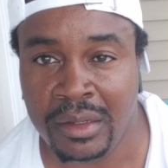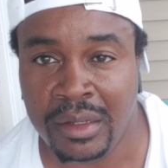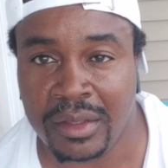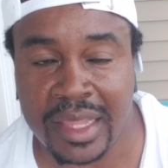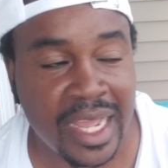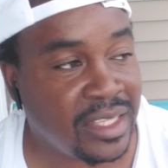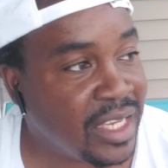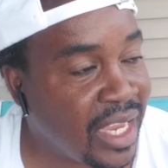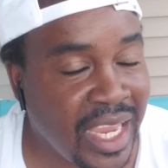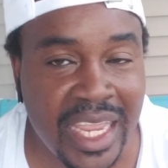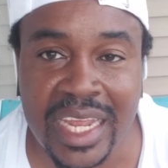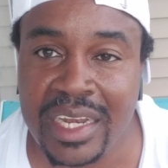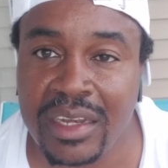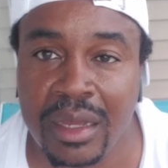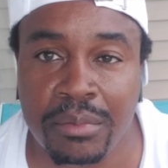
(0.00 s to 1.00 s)
than to
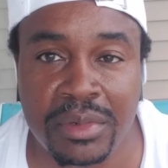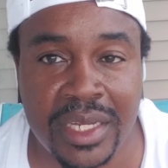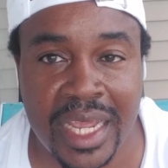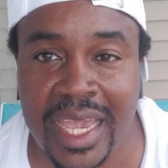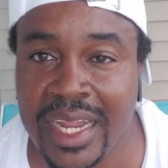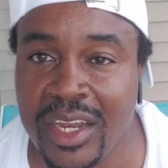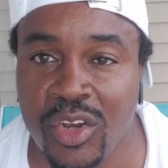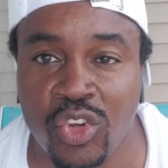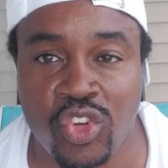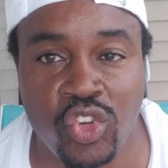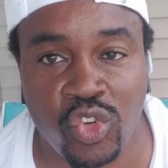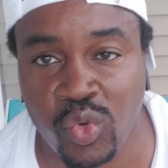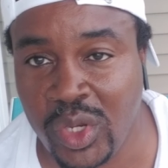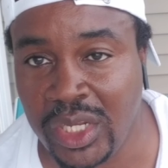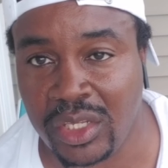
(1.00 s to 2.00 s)
end up dead in the
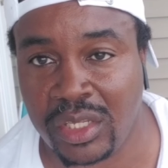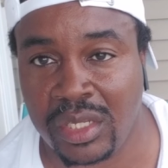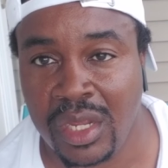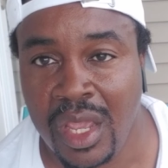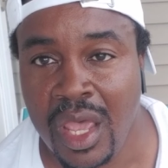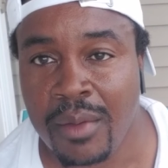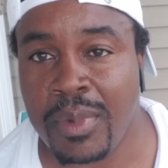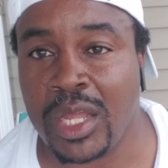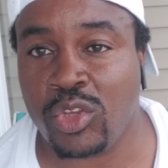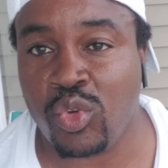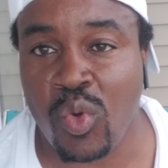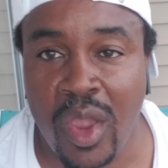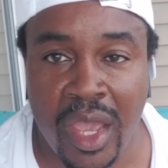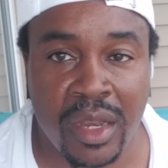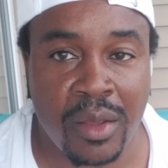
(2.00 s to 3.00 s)
streets by
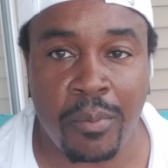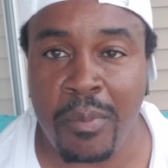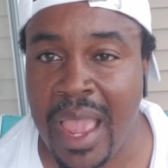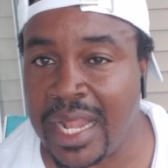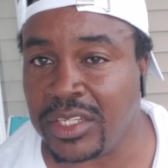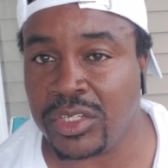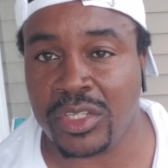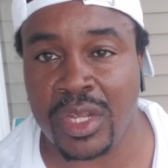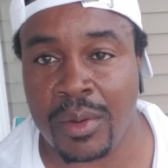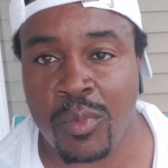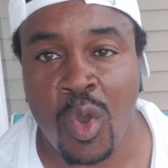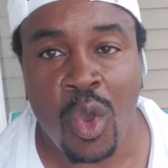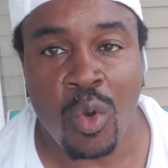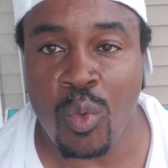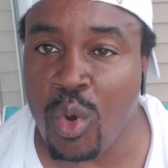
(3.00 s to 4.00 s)
trying to match
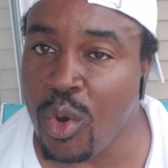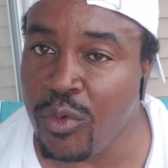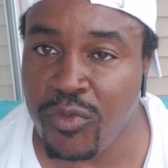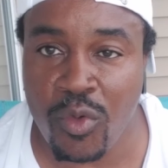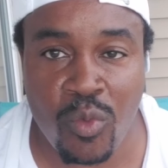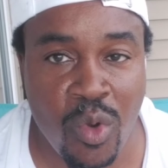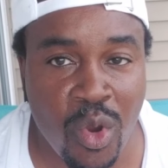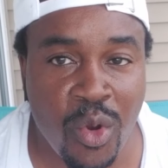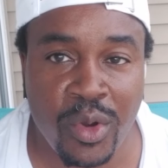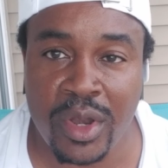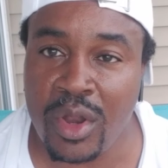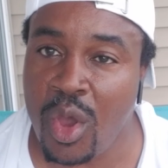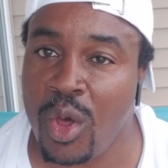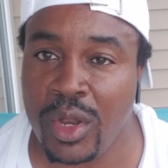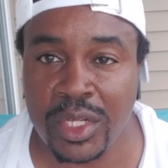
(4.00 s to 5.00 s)
them word for word
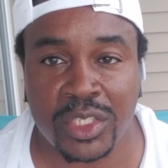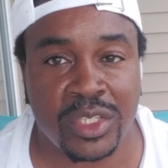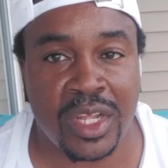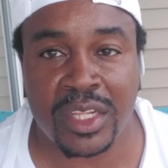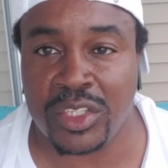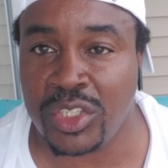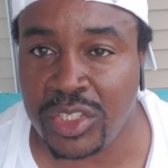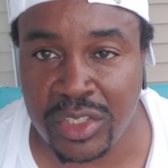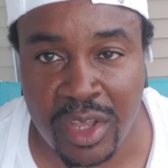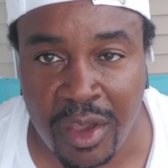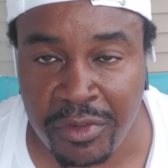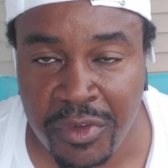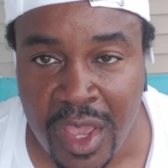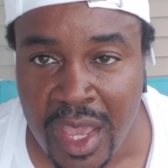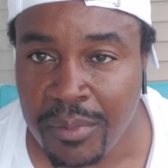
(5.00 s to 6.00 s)
and all this and other stuff,